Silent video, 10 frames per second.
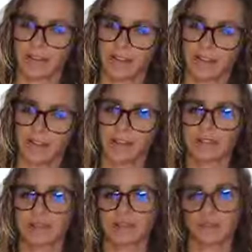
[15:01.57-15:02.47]

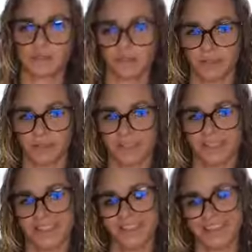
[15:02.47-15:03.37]
the
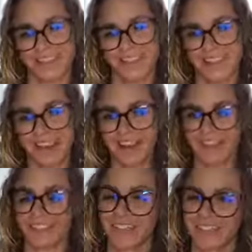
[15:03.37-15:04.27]
3
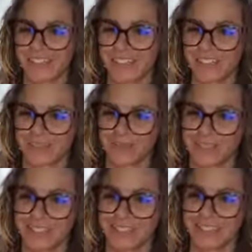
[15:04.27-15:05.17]
of the 8
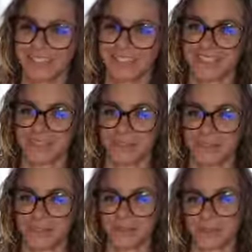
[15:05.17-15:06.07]
limbs
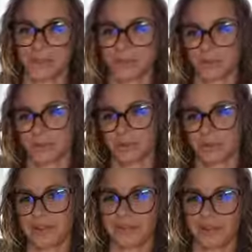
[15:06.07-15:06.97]
to
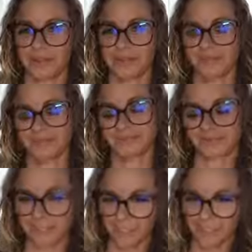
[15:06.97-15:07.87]
true enlightenment.
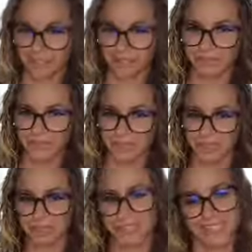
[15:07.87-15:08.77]
Thank you for
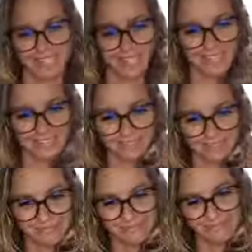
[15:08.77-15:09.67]
joining me today.
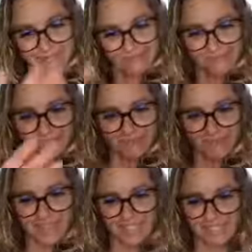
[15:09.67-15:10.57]

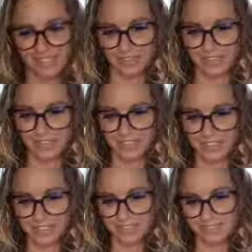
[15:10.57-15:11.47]
I see you guys
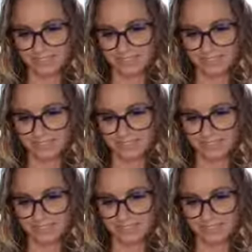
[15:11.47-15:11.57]
there.